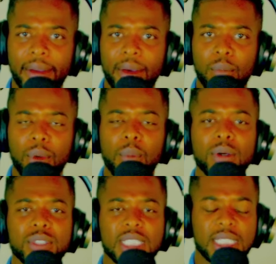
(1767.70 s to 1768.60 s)
We
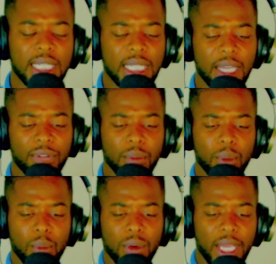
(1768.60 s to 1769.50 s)
want to see Nivea.
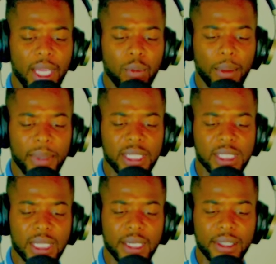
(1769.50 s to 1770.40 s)
We want to hear what
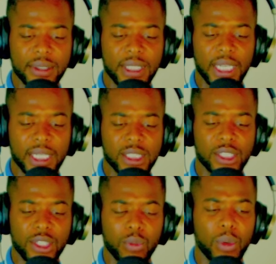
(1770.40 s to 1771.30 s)
Mystikal did
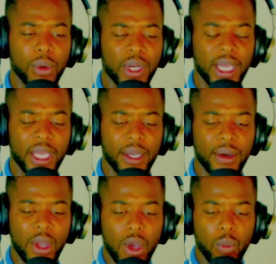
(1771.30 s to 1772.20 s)
to you. We want to hear
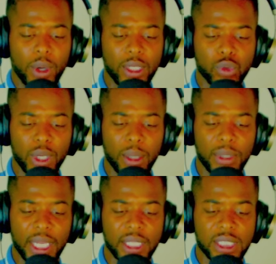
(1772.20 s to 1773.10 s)
what the dream
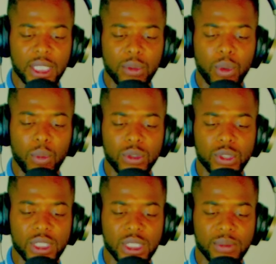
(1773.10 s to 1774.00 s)
did to you. We want
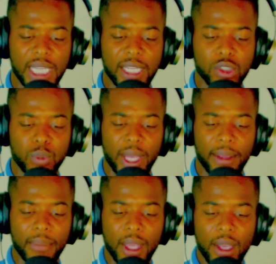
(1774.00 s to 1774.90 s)
you to
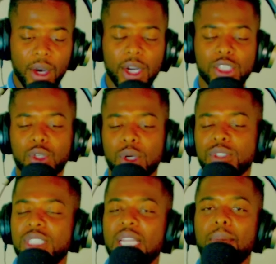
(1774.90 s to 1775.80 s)
substantiate. Or is you going
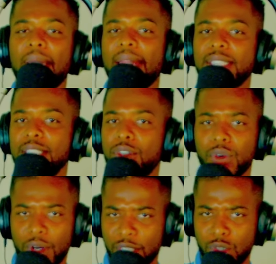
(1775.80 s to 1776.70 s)
to stick by this
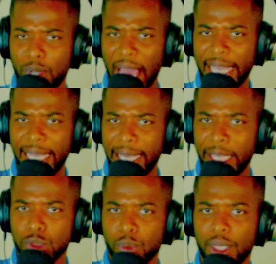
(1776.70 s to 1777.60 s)
Negro because you got
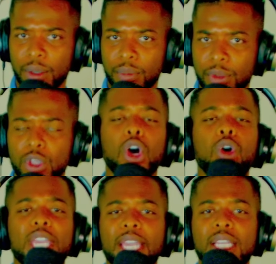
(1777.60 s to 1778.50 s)
kids with him?
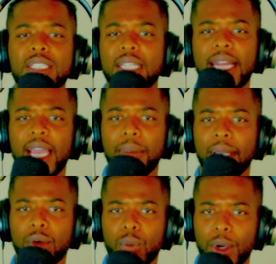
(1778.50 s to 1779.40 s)
Your kids are damn
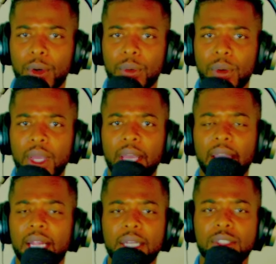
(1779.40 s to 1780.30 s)
near grown.
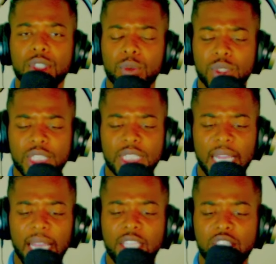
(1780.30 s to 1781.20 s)
And Lil Tunechi
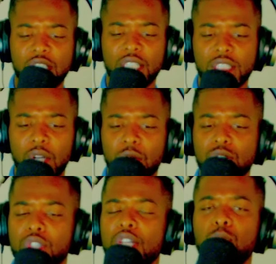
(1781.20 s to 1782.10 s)
said he should have
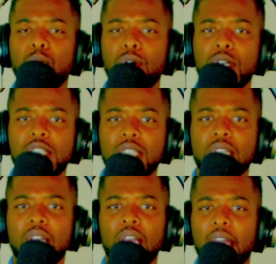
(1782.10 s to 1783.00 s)
told you, he warned you,
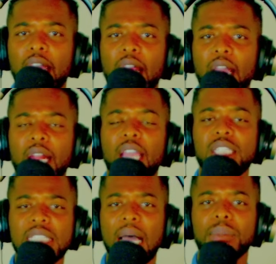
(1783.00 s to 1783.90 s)
and, and he
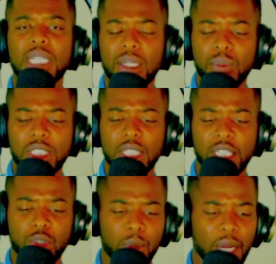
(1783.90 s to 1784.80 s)
stopped dealing with you
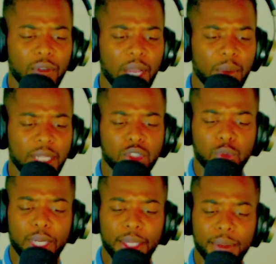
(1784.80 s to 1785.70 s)
because you went over there with the
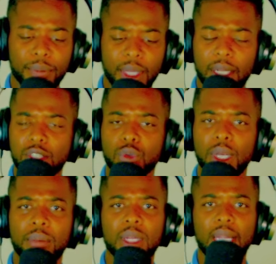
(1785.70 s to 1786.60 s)
dream. And the
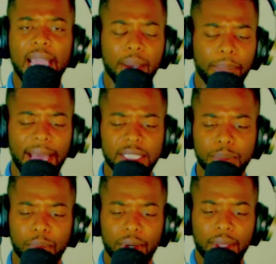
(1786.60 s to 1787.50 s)
dream looked like a body
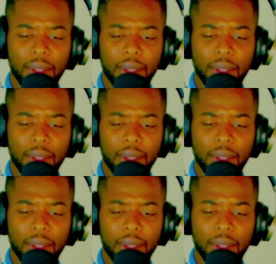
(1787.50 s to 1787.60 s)
boy.